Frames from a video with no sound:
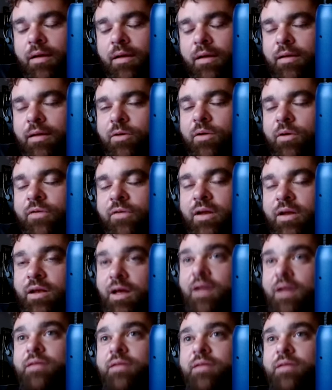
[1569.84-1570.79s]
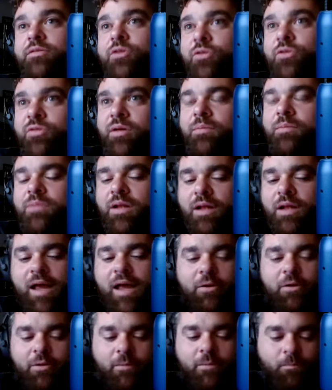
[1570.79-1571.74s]
So if it does do something
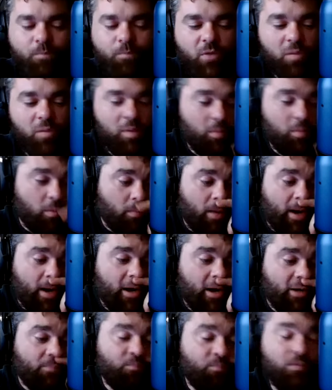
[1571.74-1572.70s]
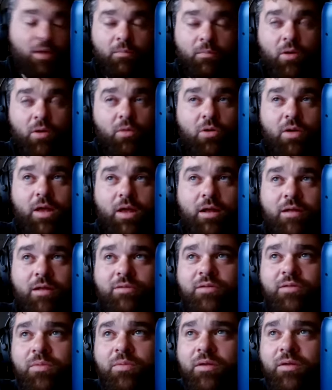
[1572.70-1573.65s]
later, you'll be prepared. But when you get
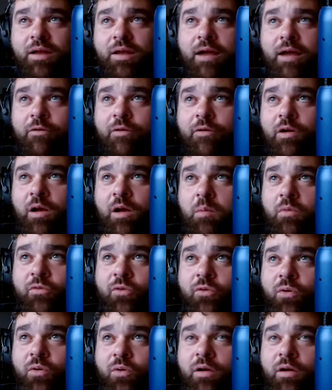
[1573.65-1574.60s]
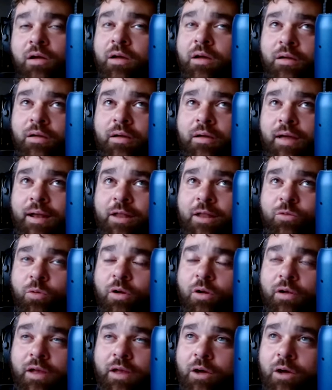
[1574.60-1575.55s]
on something, they never rode it before, and it's
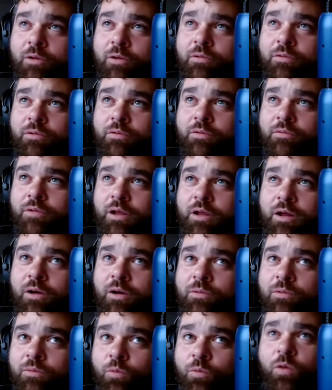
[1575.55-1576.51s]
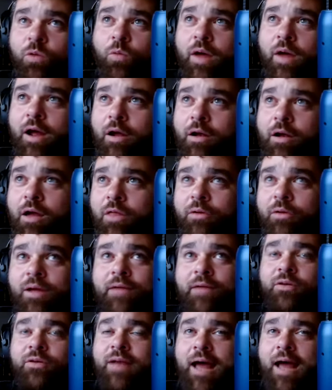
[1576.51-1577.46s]
wanting to go, you know, one way or another
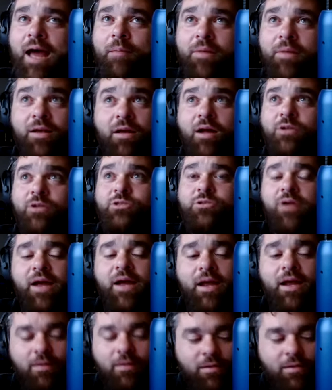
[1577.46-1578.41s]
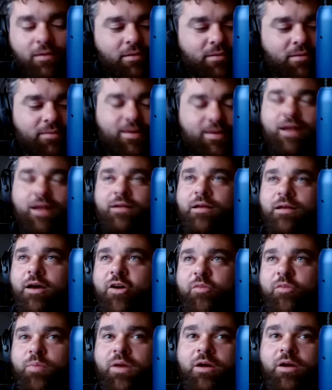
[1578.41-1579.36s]
every time and not straight, it's kind of
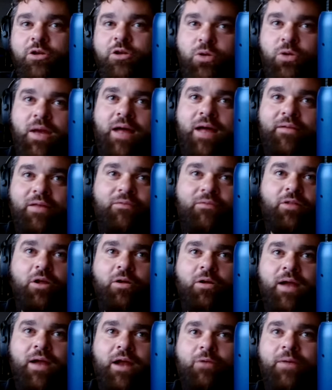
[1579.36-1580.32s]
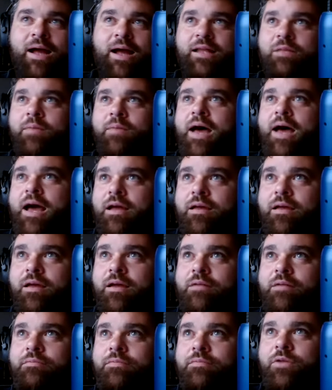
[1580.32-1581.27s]
tough because you haven't even learned how to ride the bike
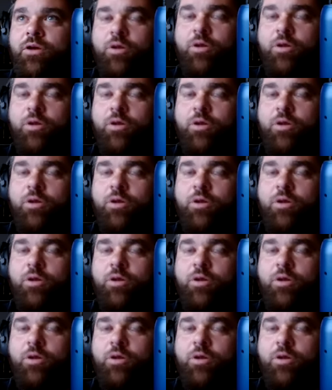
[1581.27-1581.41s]
yet. You know